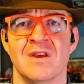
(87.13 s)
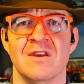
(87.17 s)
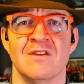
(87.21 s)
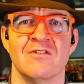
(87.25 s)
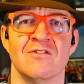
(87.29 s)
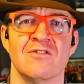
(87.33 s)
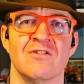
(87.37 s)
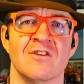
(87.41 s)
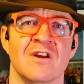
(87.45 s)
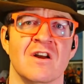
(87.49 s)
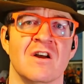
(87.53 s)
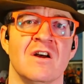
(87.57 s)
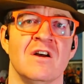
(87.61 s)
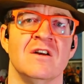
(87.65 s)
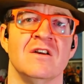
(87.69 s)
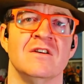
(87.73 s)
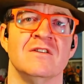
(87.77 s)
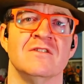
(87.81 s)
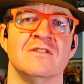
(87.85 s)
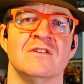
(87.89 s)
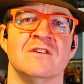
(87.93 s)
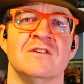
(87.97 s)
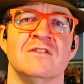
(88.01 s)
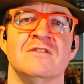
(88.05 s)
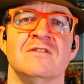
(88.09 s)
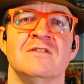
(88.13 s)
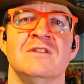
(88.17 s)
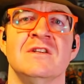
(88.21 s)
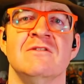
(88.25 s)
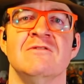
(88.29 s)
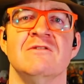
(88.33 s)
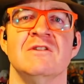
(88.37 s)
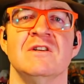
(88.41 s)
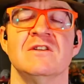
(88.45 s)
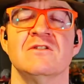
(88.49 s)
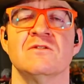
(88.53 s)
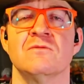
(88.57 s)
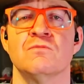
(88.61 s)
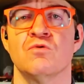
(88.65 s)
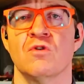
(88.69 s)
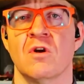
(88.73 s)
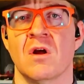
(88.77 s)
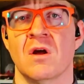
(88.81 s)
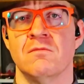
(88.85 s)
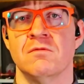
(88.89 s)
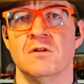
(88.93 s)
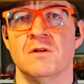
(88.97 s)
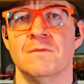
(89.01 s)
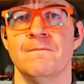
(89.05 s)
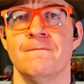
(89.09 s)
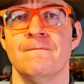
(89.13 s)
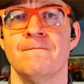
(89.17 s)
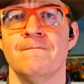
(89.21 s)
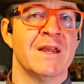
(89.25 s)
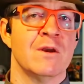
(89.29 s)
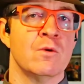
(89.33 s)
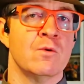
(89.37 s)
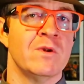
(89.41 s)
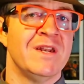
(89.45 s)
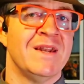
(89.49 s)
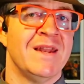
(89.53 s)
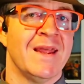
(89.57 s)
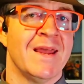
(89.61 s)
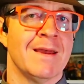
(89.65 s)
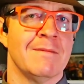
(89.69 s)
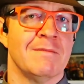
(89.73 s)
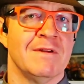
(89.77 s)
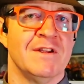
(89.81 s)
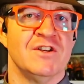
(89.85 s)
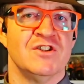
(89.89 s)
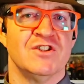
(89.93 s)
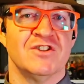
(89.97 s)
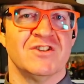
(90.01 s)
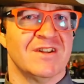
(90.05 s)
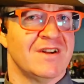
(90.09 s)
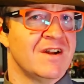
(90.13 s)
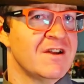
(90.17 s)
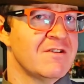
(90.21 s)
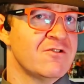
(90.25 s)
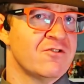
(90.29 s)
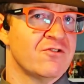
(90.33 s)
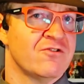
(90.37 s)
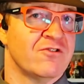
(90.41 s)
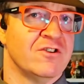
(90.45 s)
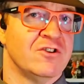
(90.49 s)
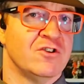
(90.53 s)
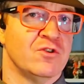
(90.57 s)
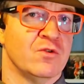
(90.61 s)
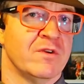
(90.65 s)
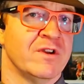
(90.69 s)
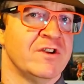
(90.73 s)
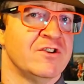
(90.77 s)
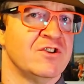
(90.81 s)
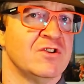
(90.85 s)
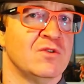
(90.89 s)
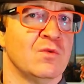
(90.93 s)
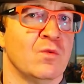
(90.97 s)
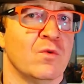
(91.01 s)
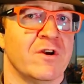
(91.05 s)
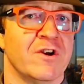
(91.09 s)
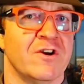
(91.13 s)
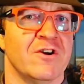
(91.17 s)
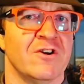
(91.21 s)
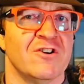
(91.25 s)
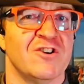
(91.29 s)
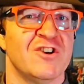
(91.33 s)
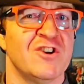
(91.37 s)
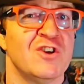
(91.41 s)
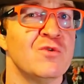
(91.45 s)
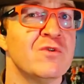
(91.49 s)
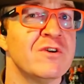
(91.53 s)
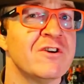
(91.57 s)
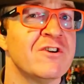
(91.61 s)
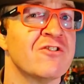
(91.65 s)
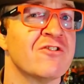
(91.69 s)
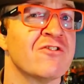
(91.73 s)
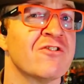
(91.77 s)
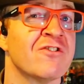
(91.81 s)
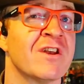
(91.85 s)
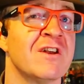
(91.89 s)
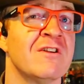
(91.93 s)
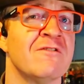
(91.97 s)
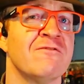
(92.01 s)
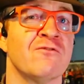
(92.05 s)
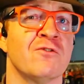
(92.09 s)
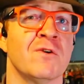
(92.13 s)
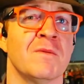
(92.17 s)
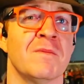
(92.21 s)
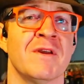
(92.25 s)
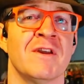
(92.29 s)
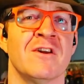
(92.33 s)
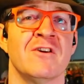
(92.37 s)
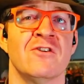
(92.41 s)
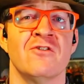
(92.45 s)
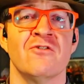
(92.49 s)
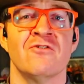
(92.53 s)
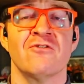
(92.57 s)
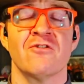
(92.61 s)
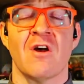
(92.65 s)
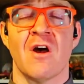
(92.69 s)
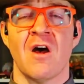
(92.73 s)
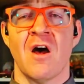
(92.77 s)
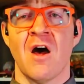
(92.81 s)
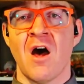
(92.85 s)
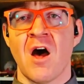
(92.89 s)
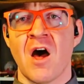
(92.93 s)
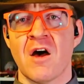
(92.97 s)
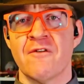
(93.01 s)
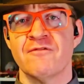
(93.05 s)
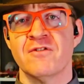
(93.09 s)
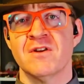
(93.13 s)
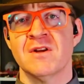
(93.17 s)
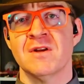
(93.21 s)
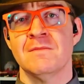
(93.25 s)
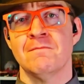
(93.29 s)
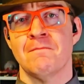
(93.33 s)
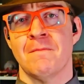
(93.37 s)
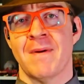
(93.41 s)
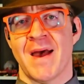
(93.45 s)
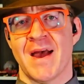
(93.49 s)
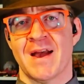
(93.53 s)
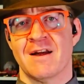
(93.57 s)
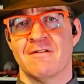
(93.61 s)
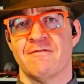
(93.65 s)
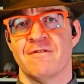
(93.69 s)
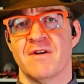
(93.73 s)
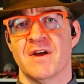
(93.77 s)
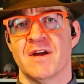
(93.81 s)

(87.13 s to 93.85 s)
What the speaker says: ways to cause a serious problem. Liquid damage is another situation where do-it-yourself repairs often backfire.